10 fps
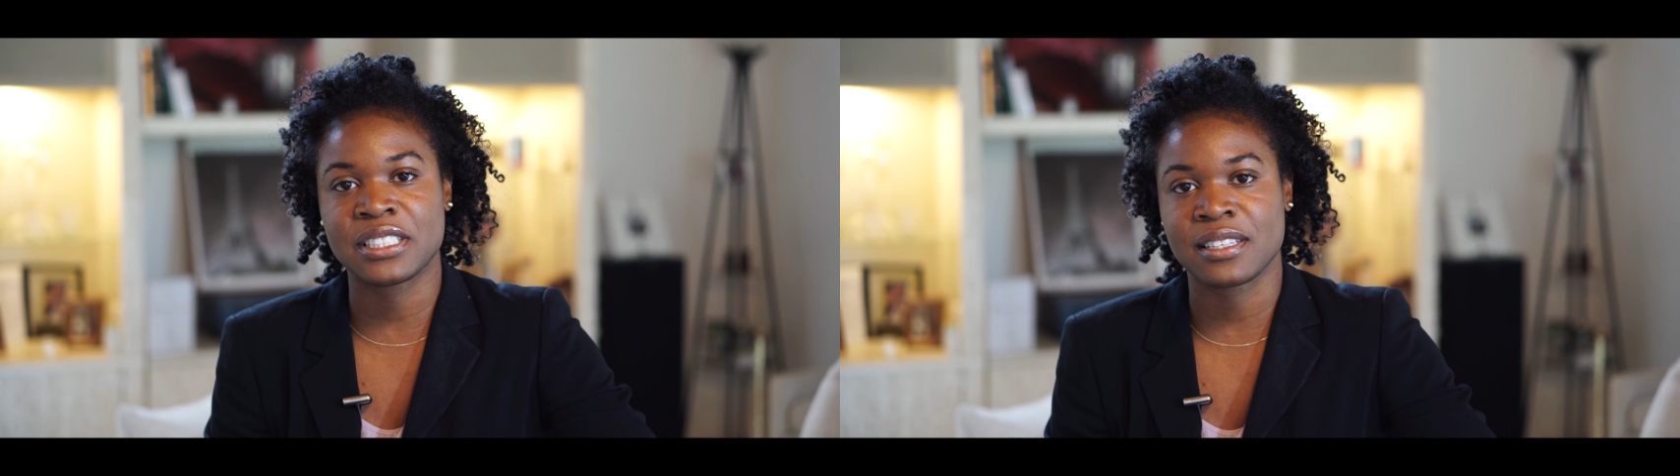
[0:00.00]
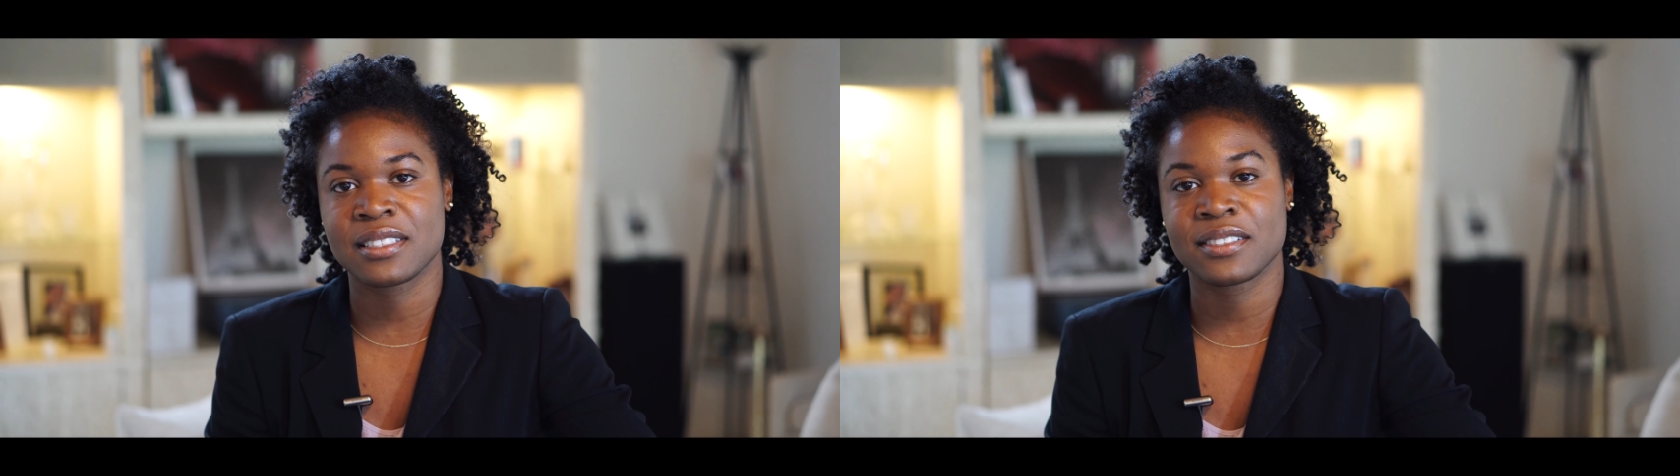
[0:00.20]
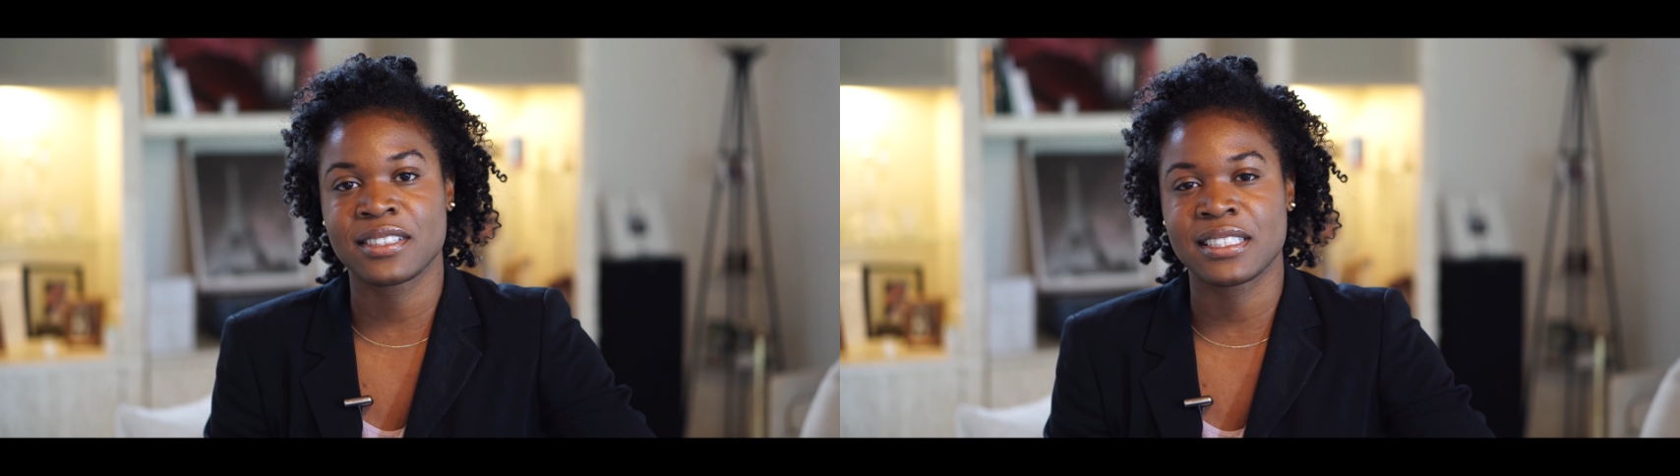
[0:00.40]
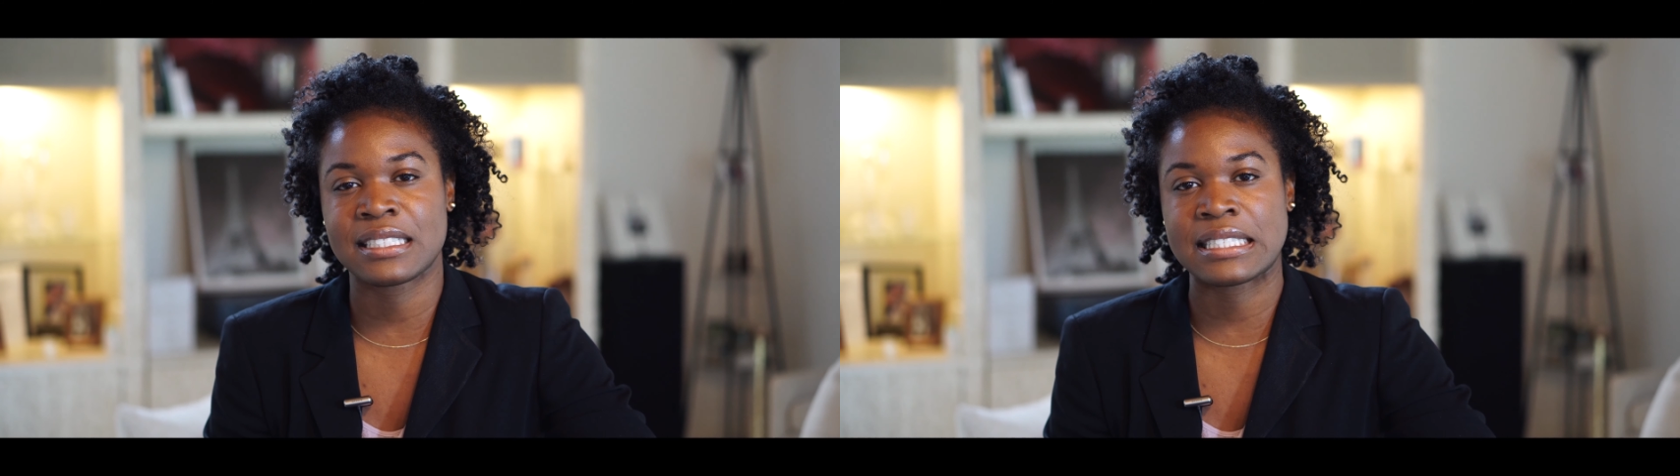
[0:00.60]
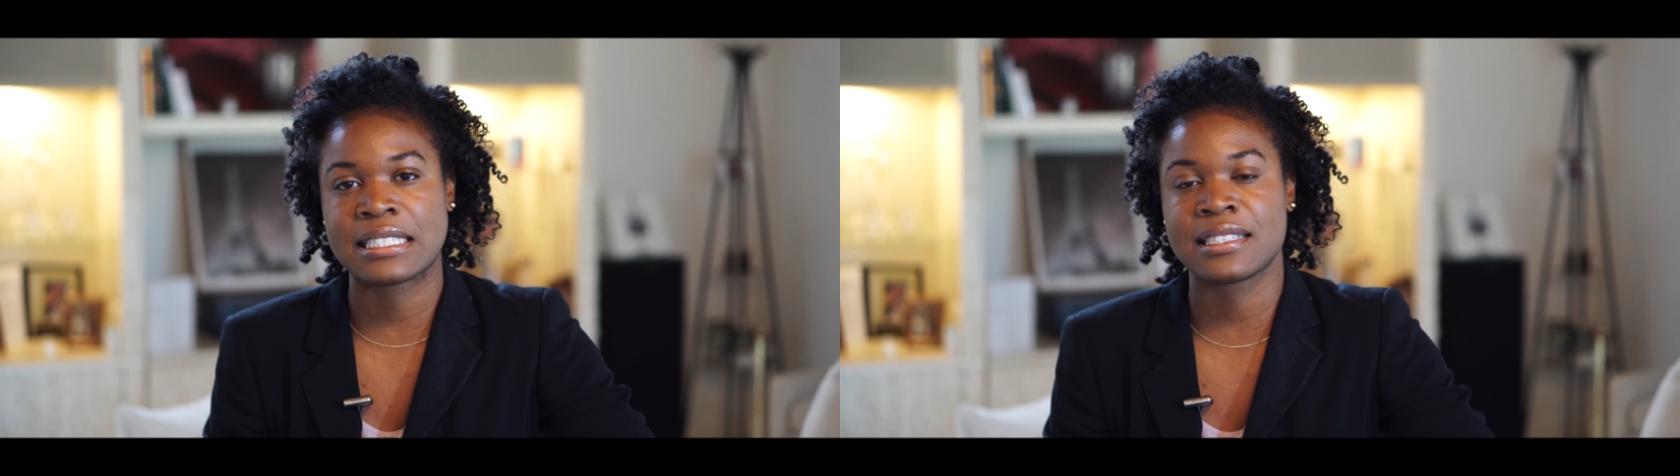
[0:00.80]
adjuster
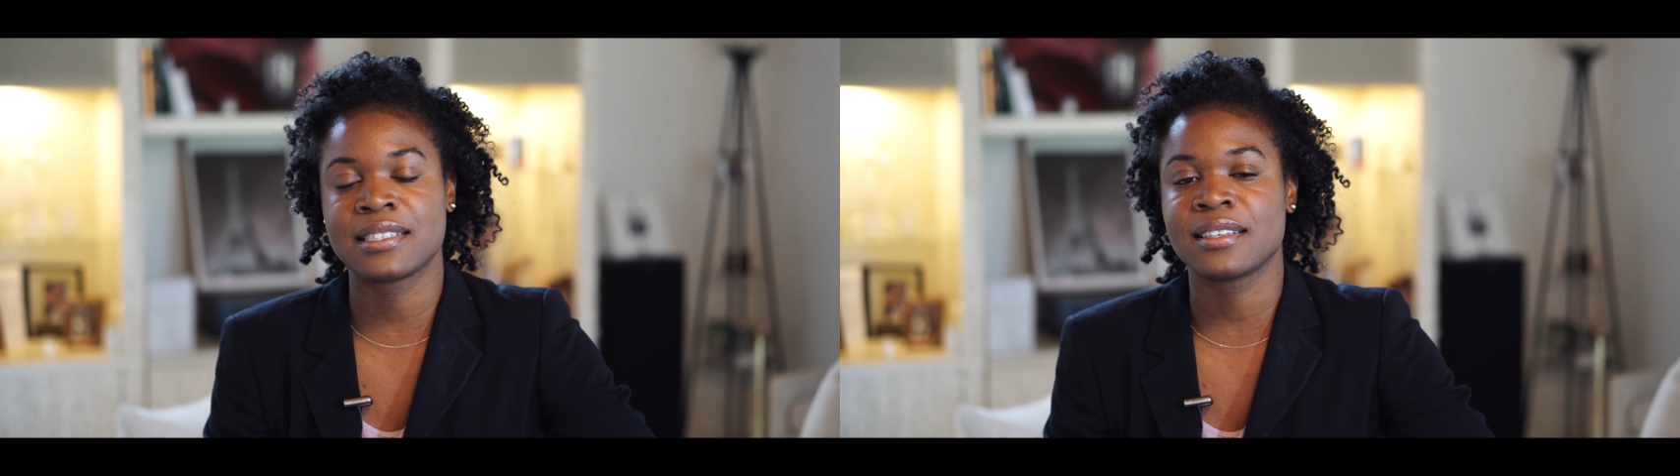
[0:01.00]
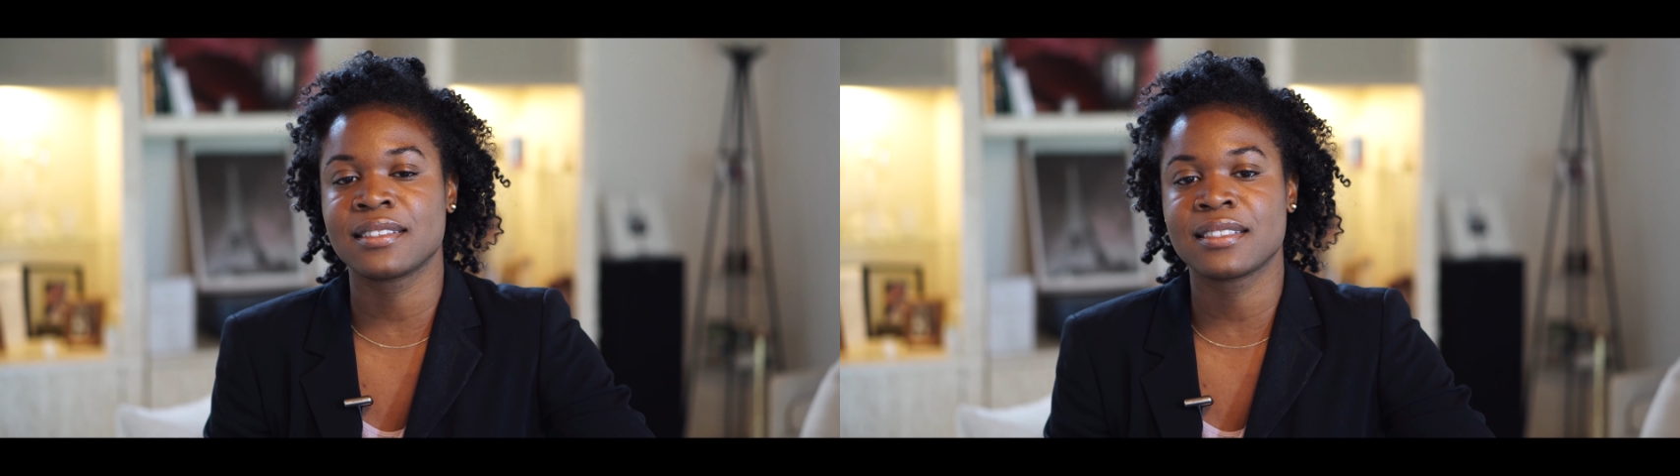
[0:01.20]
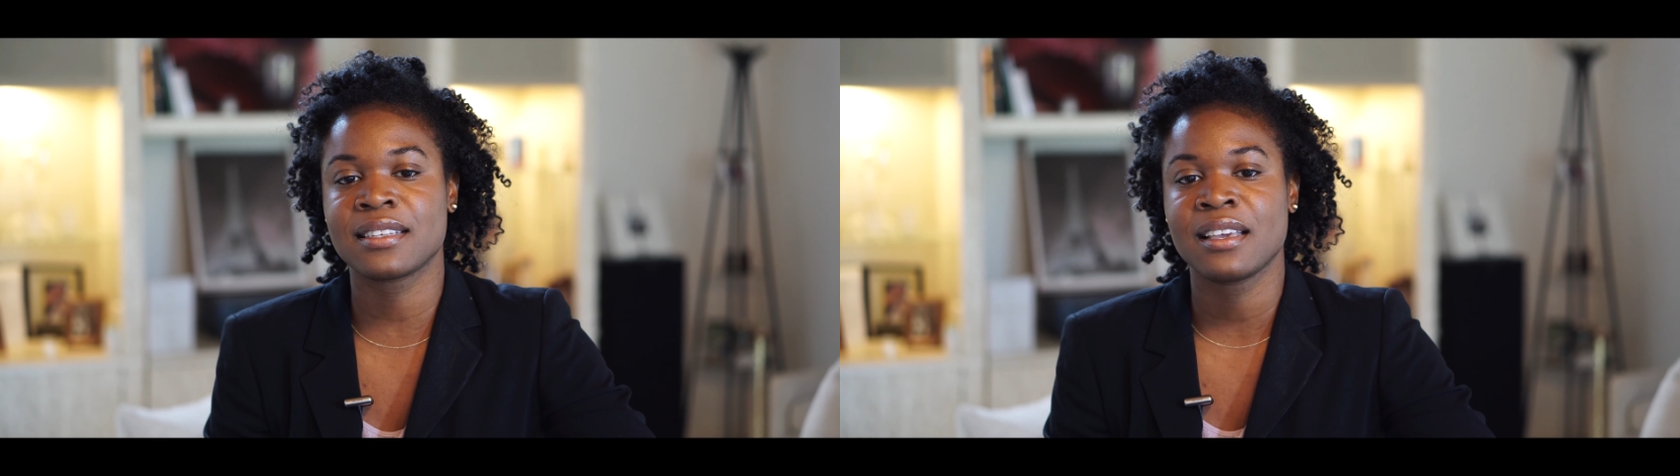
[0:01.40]
and assistant.